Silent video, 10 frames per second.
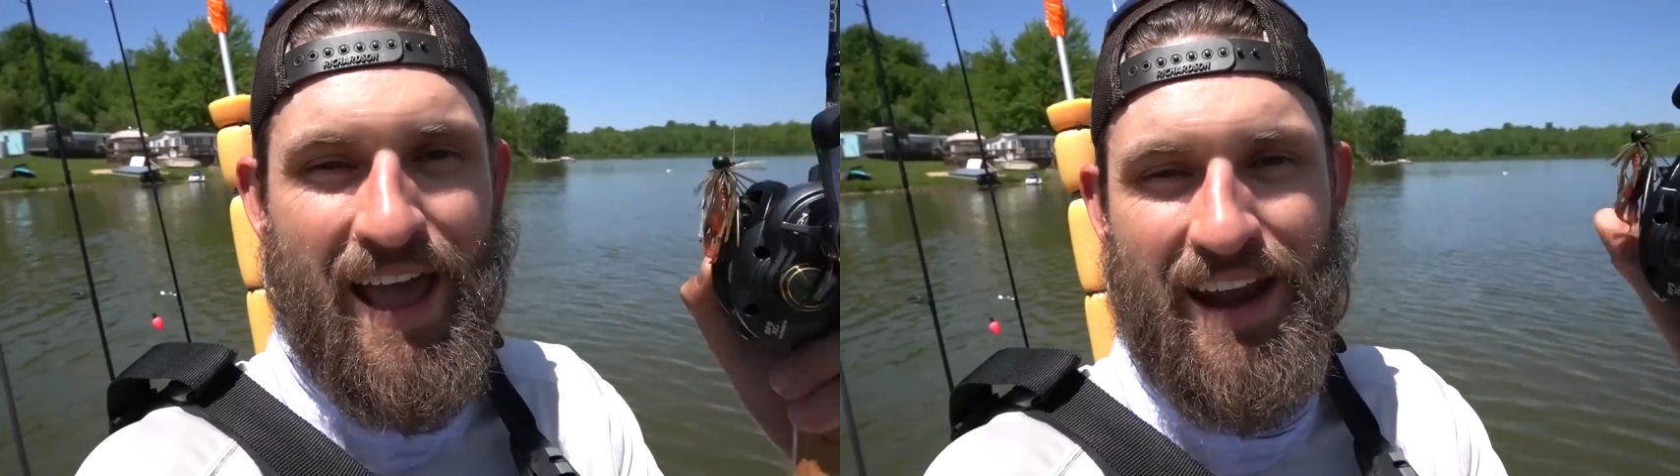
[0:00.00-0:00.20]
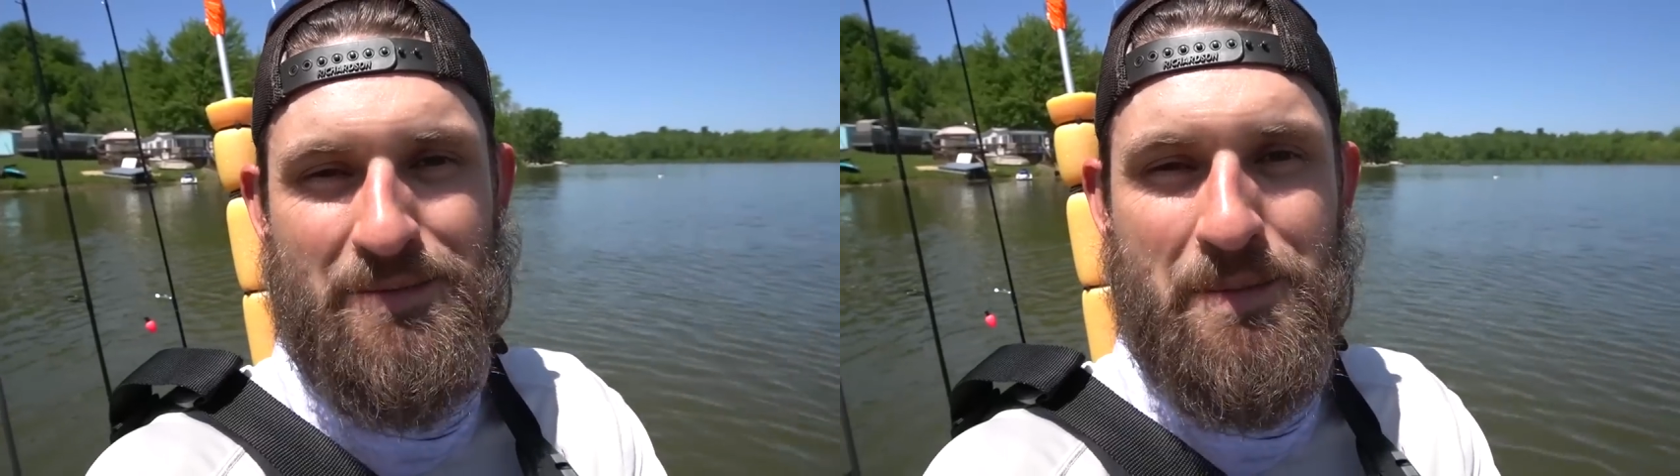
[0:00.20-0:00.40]

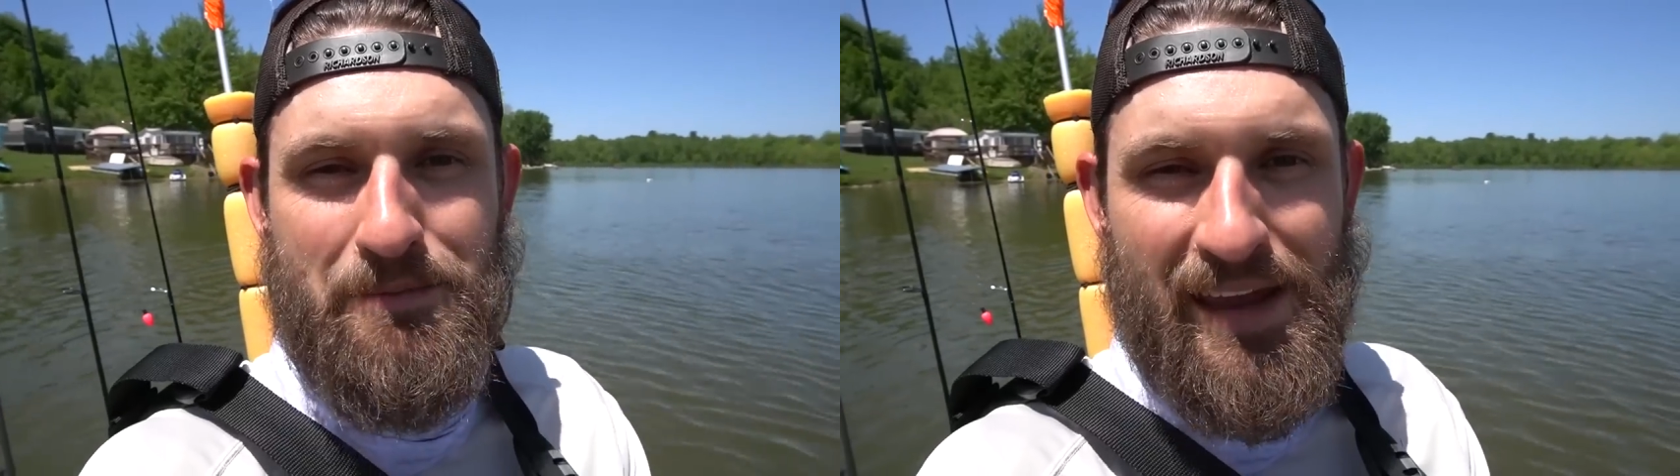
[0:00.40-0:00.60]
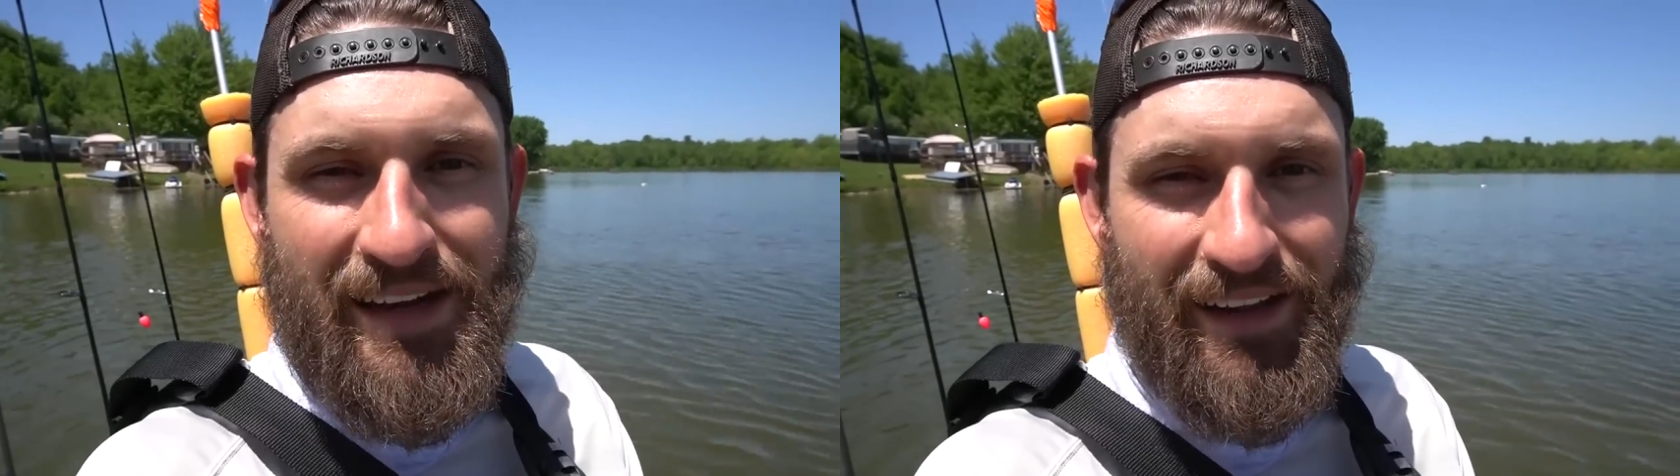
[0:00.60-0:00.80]
and I'm
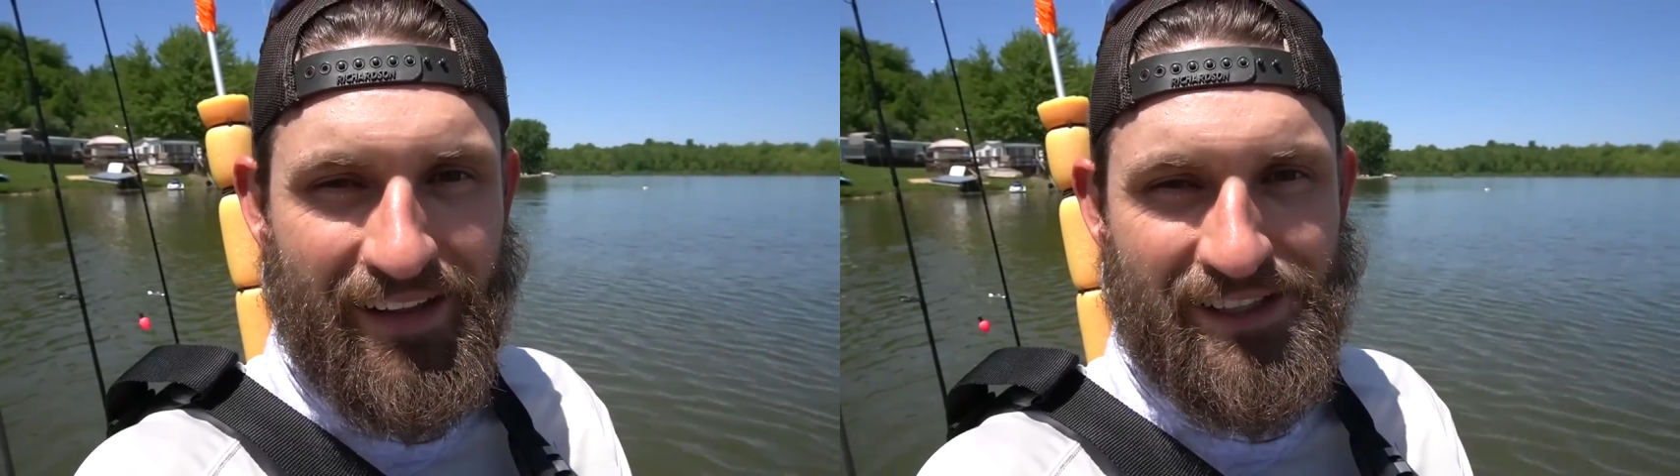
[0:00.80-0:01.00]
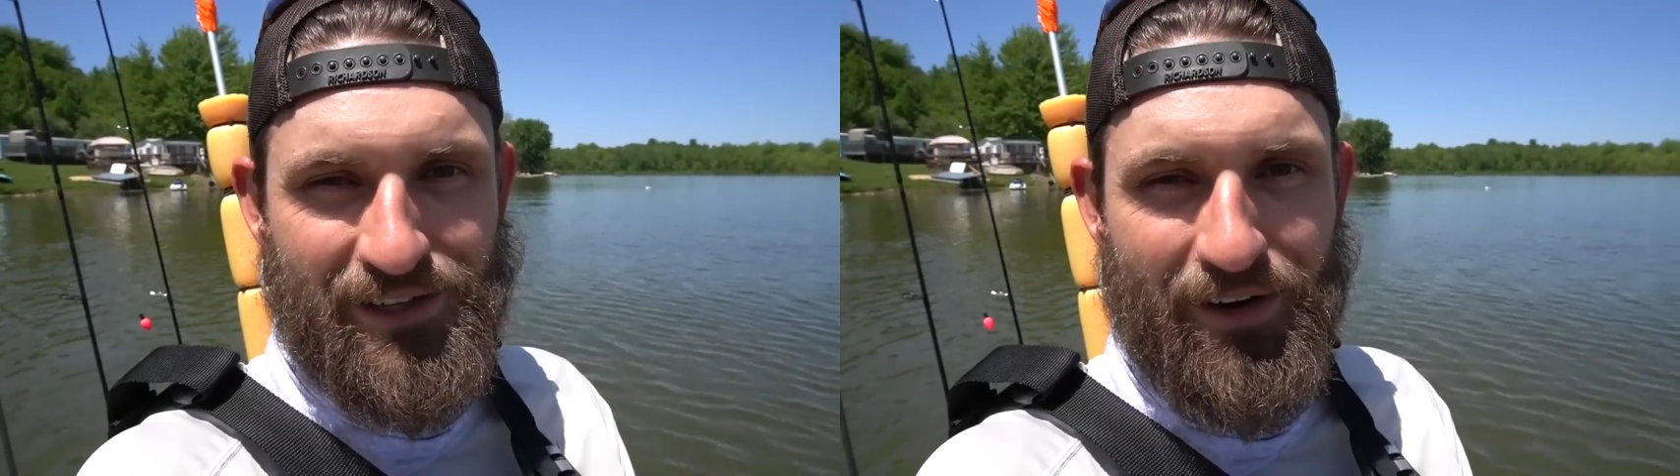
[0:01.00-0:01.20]

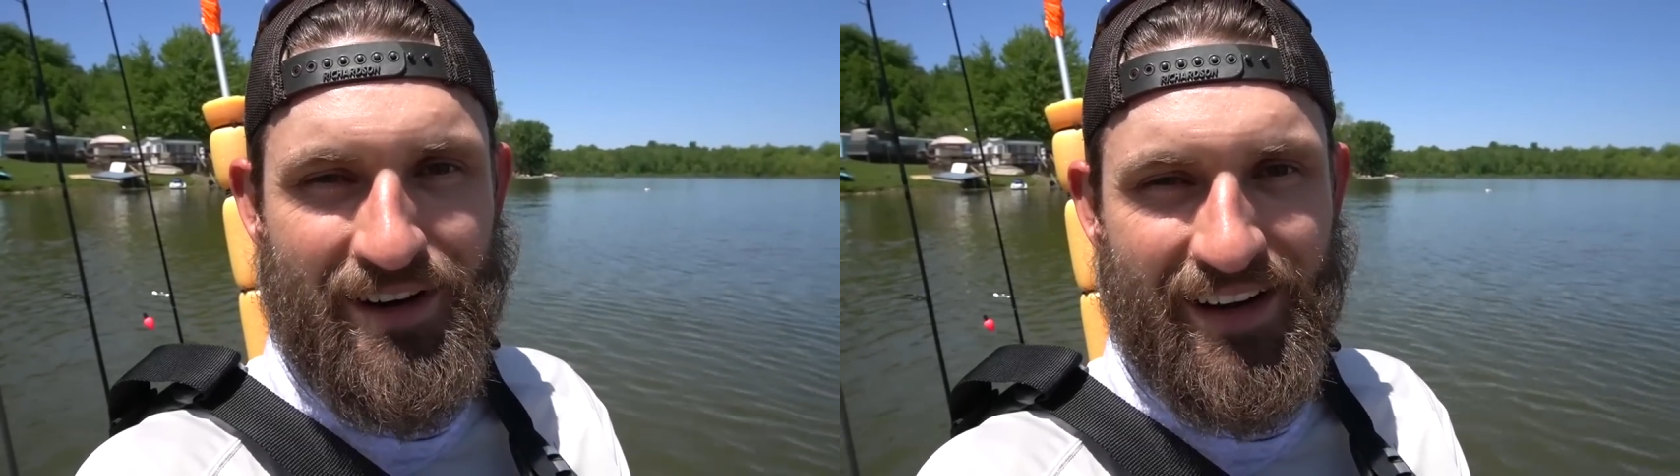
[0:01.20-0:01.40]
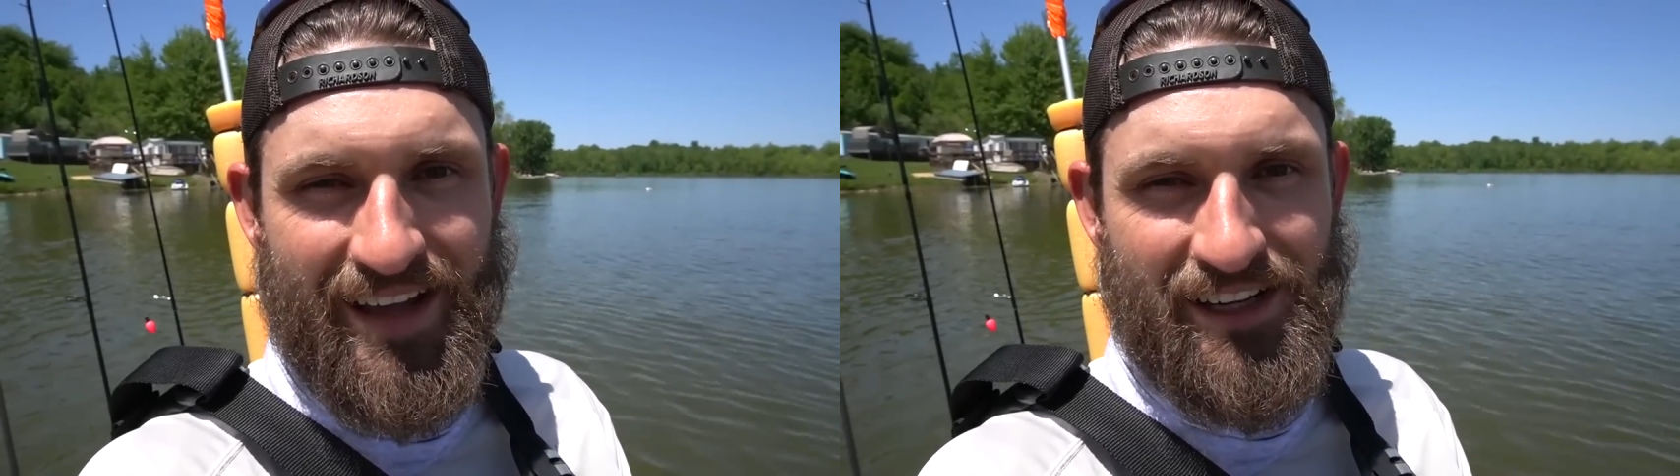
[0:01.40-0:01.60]
immediately
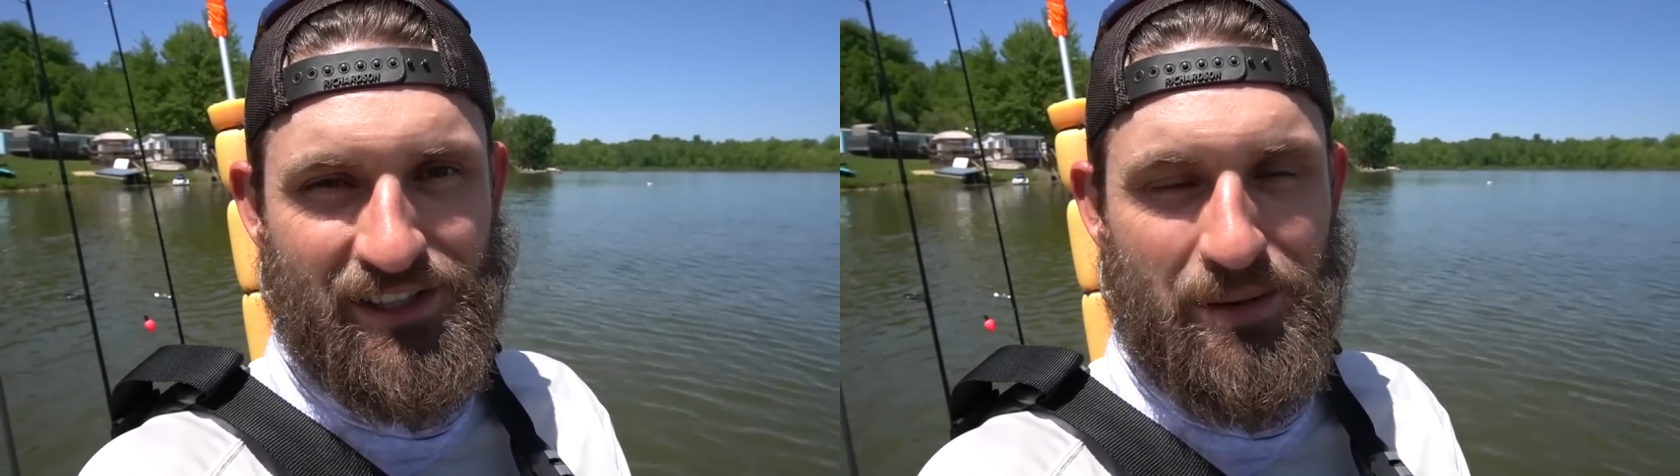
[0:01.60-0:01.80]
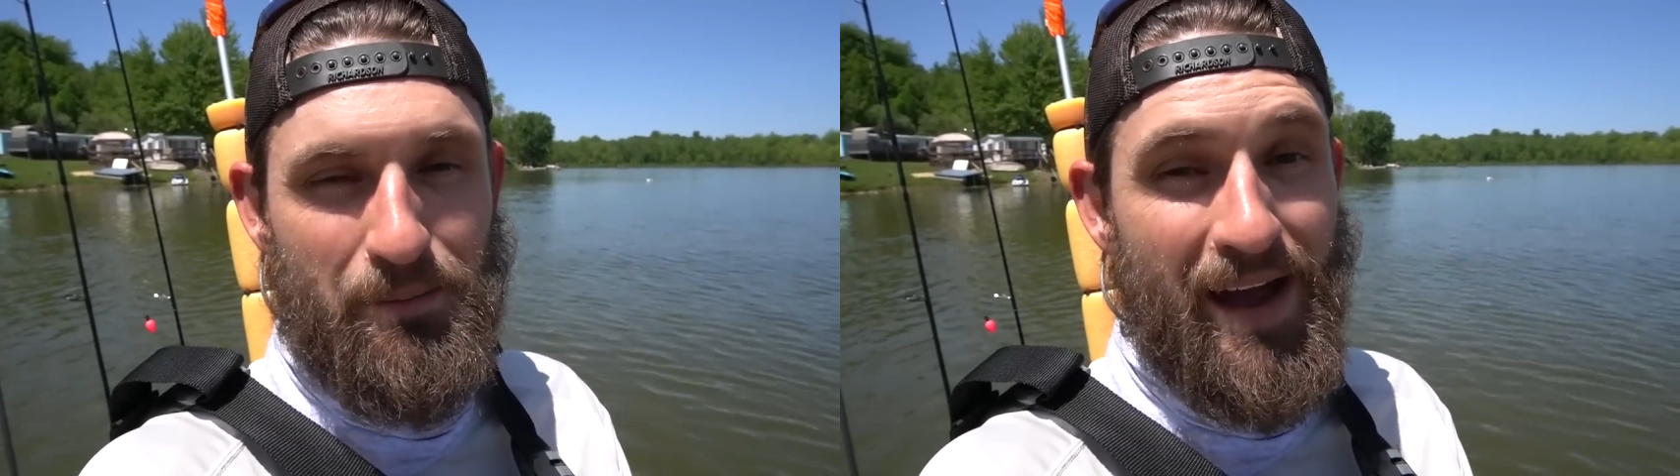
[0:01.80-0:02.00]
starting to catch
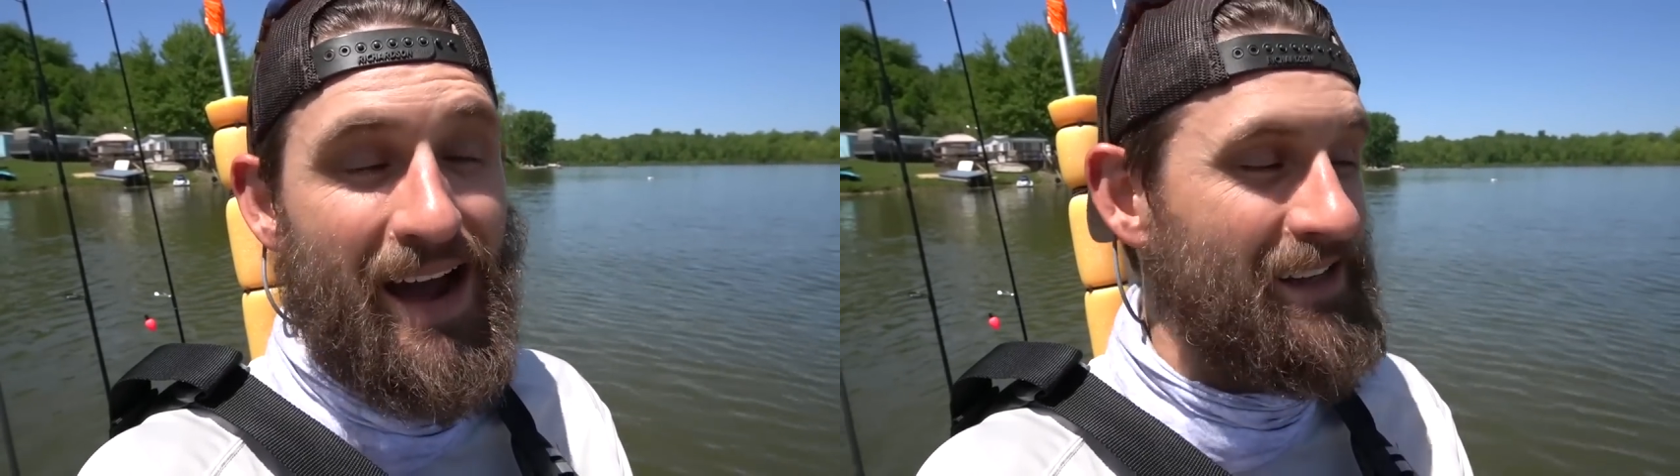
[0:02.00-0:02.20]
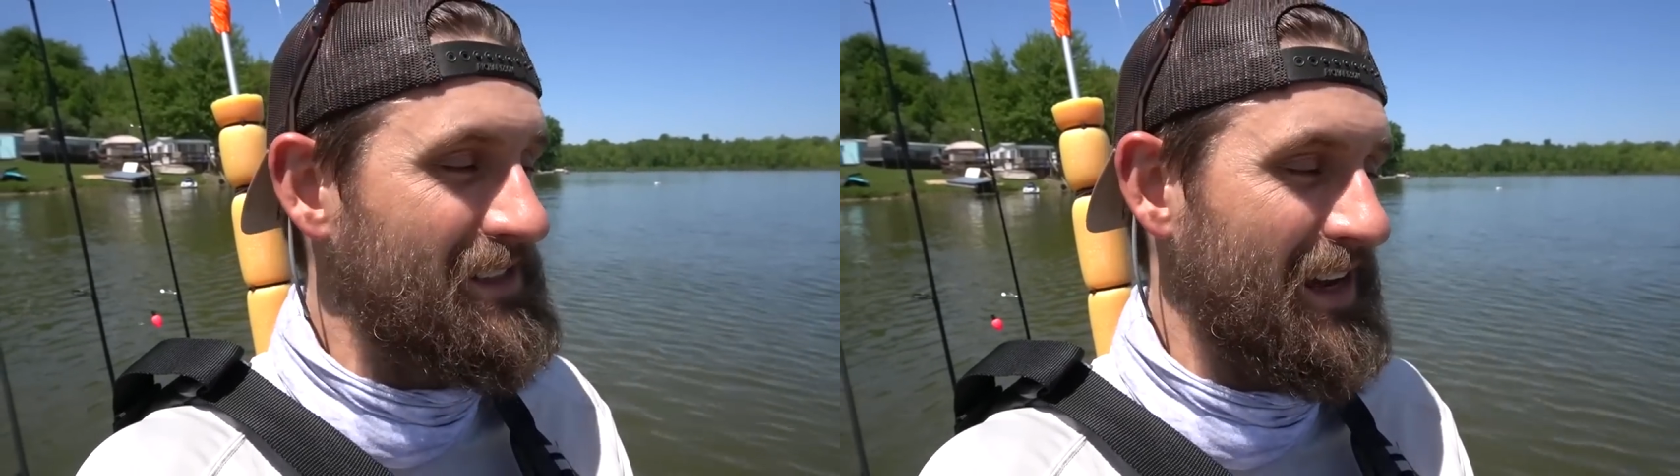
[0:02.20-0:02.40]
some bass,